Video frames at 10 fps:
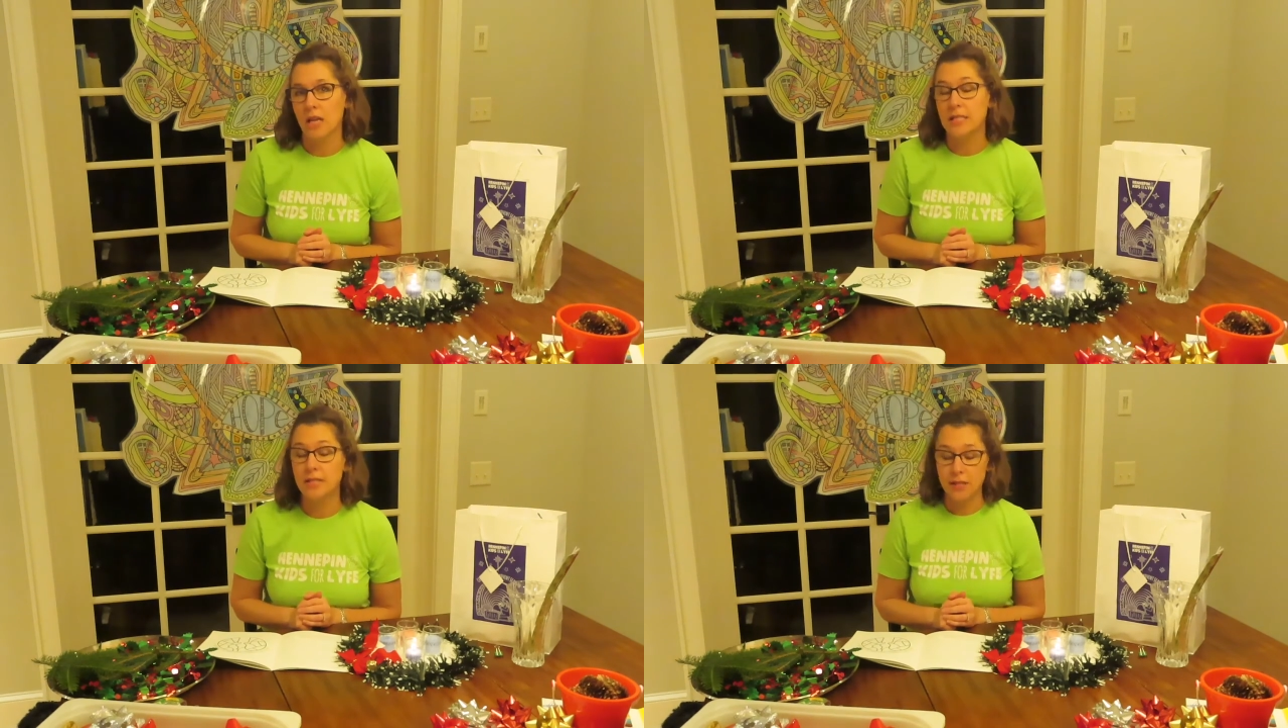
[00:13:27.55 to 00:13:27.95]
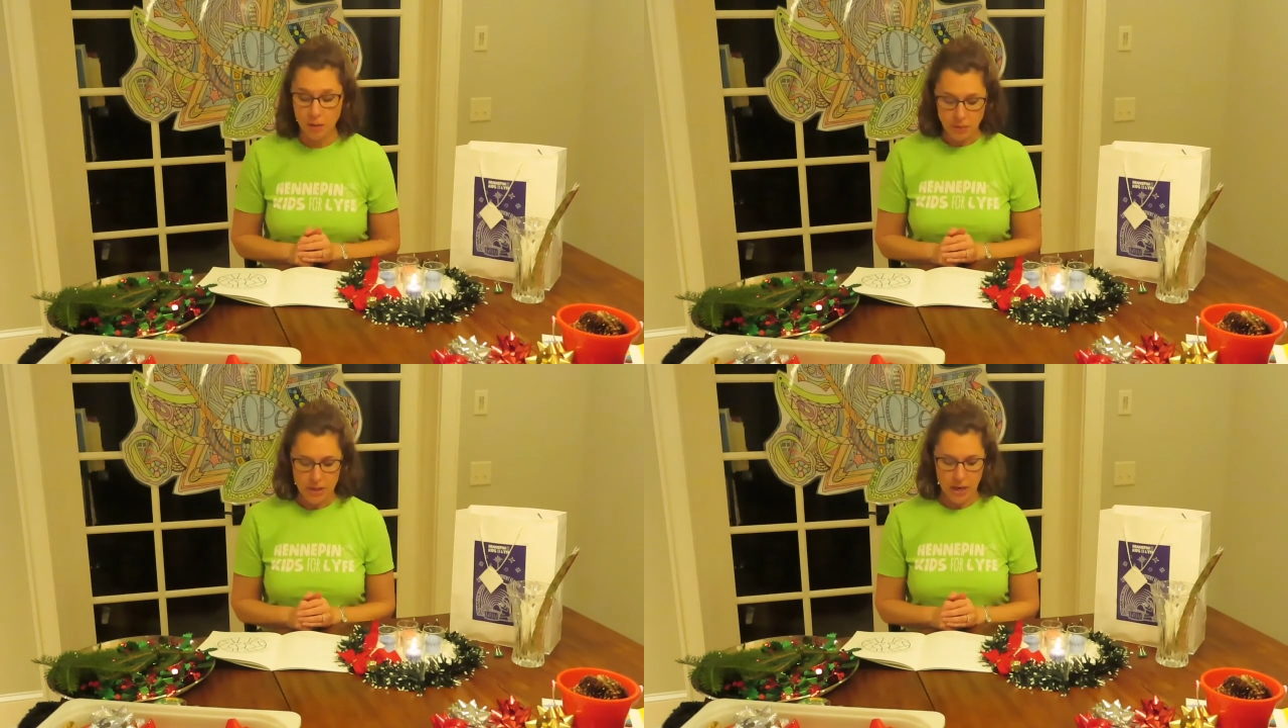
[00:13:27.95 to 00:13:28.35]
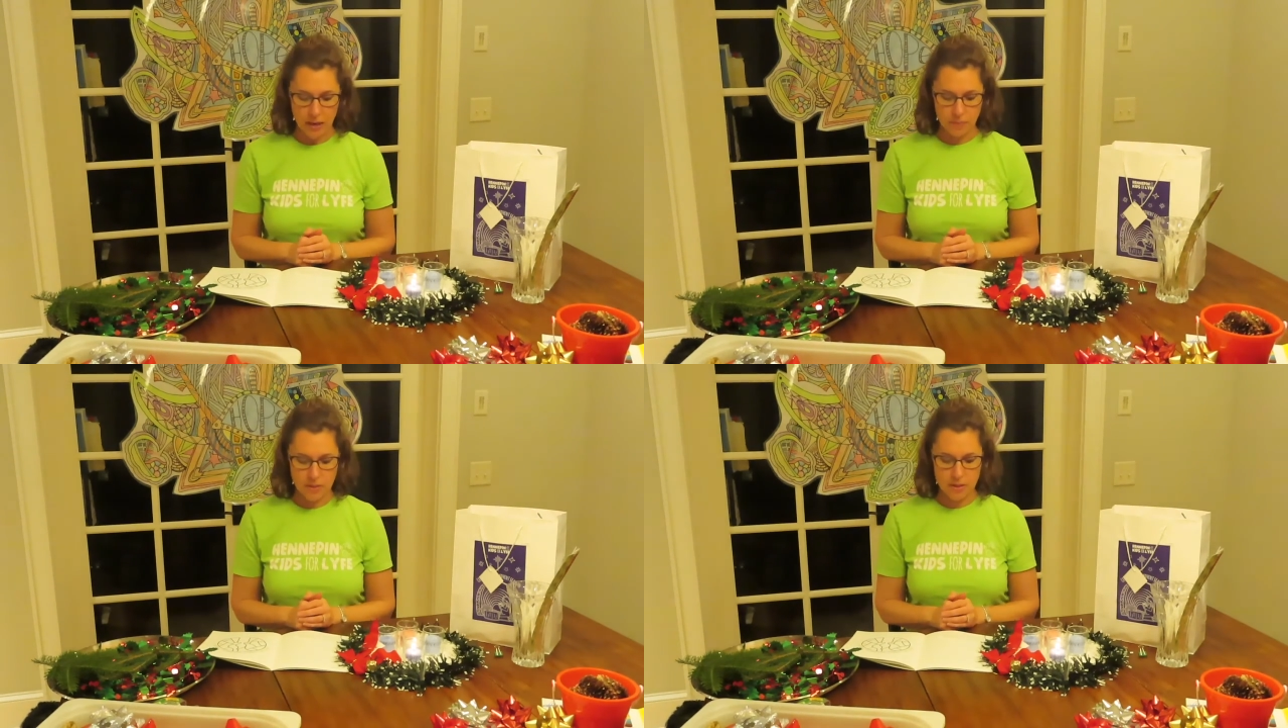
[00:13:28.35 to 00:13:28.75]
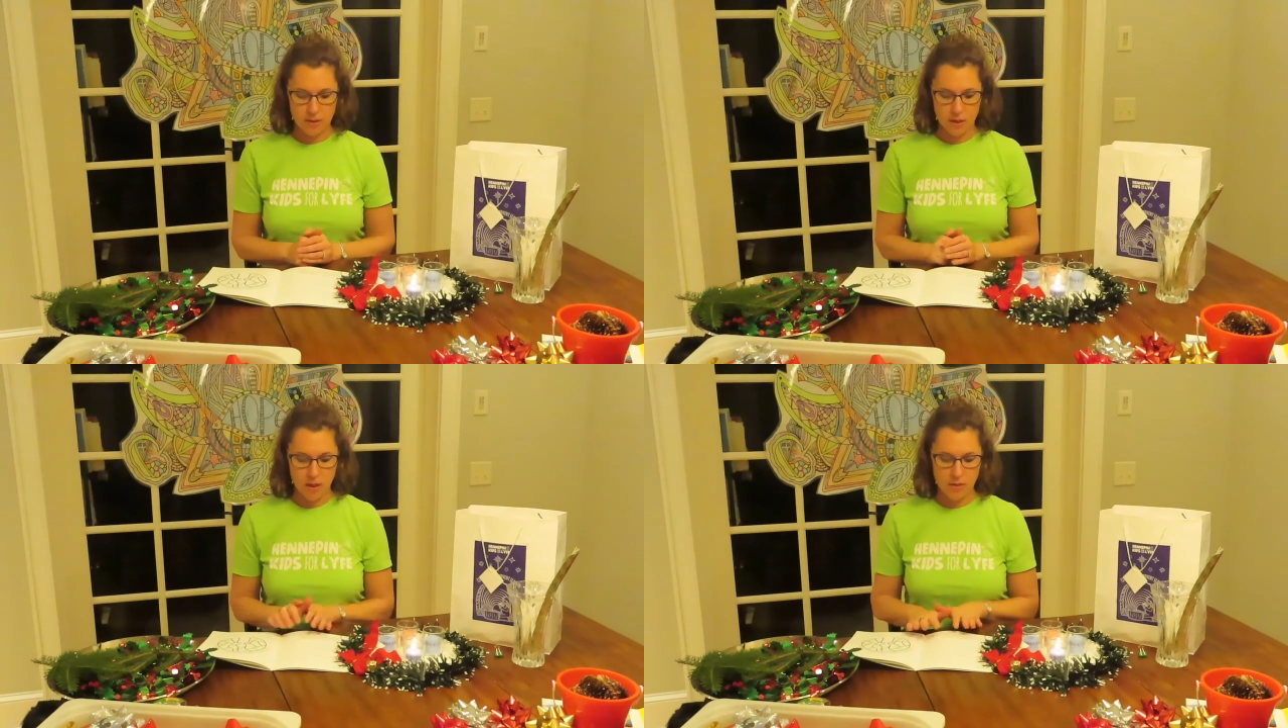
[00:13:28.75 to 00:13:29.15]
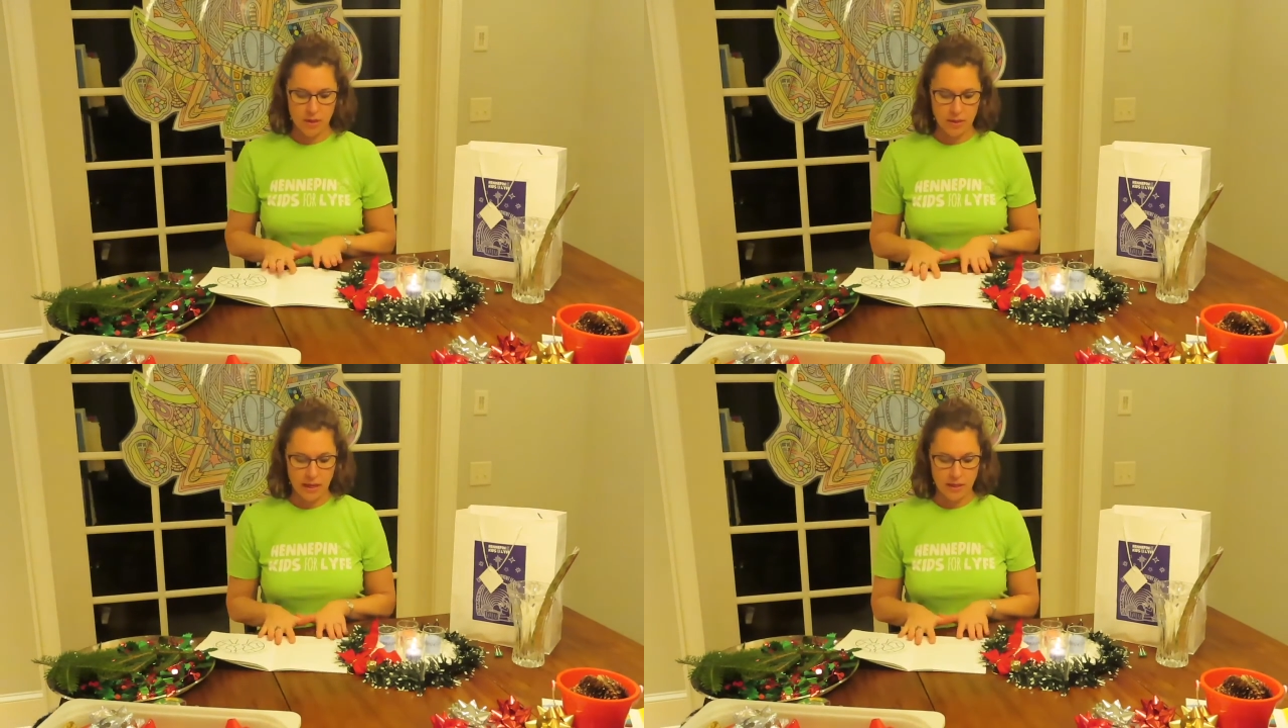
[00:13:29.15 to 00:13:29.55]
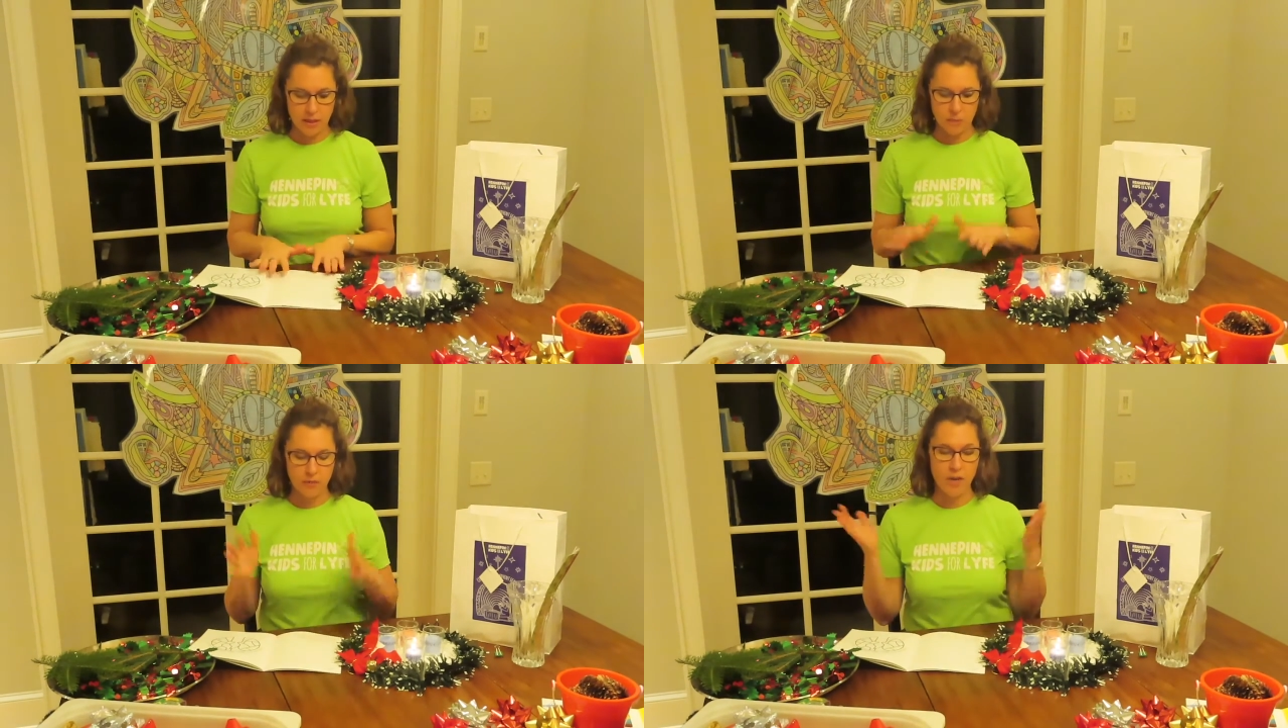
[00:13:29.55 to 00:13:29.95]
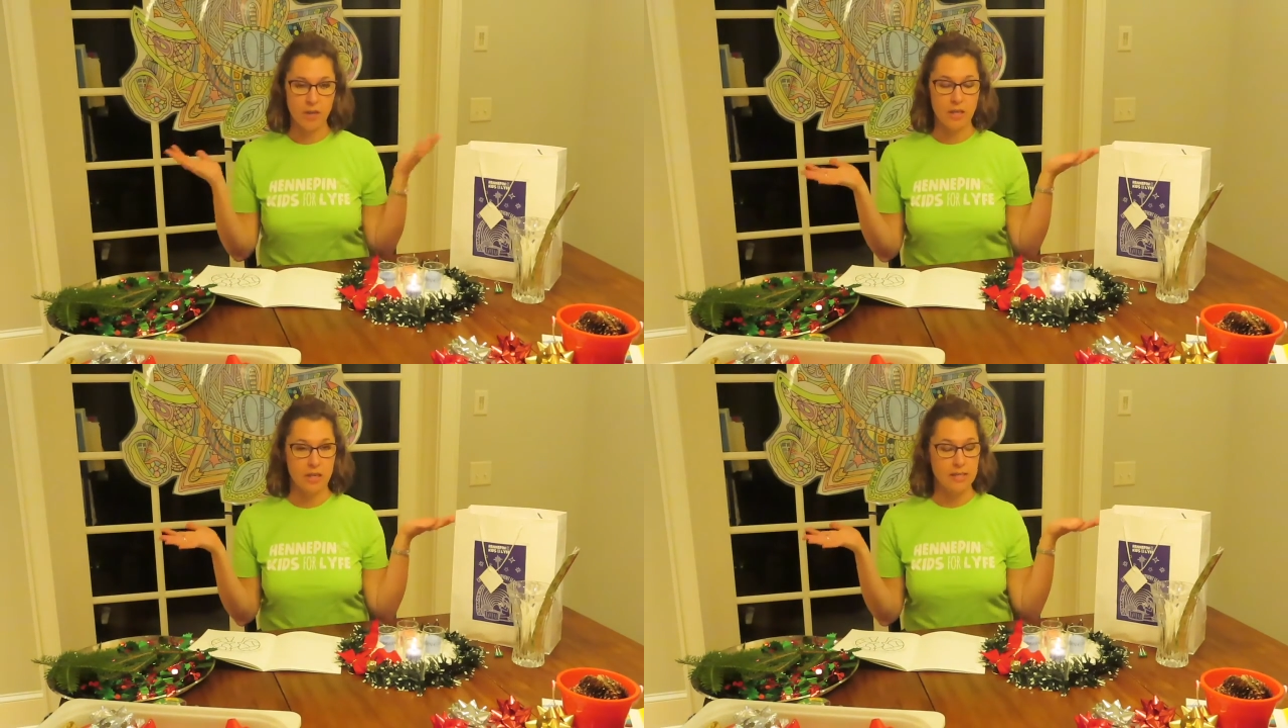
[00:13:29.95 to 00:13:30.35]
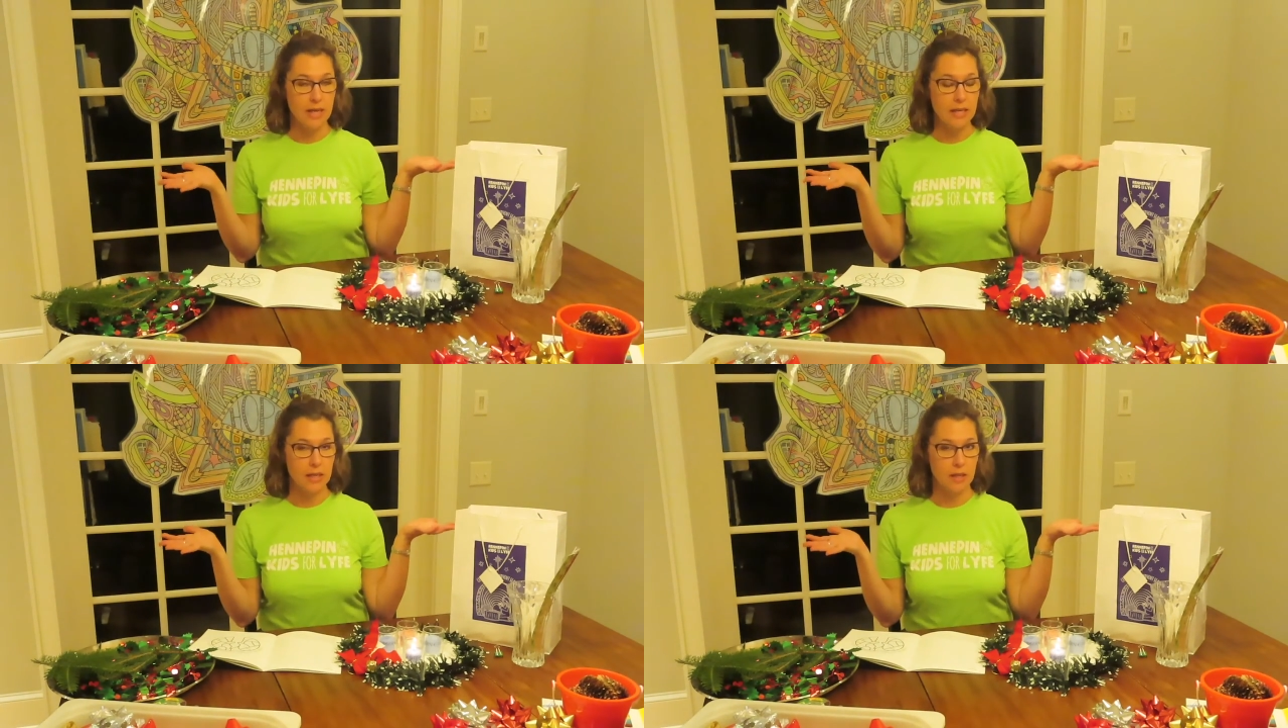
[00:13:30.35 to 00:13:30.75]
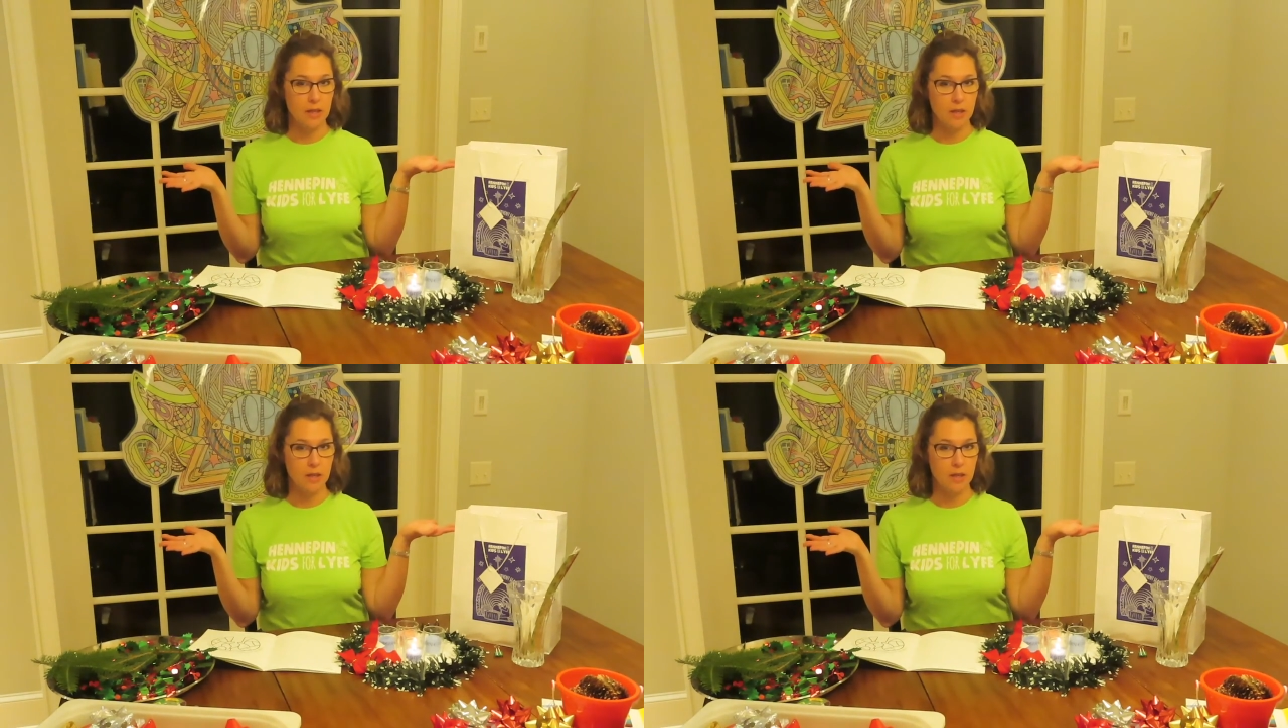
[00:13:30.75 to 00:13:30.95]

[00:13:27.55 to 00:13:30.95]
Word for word: Sometimes the light can be very exciting,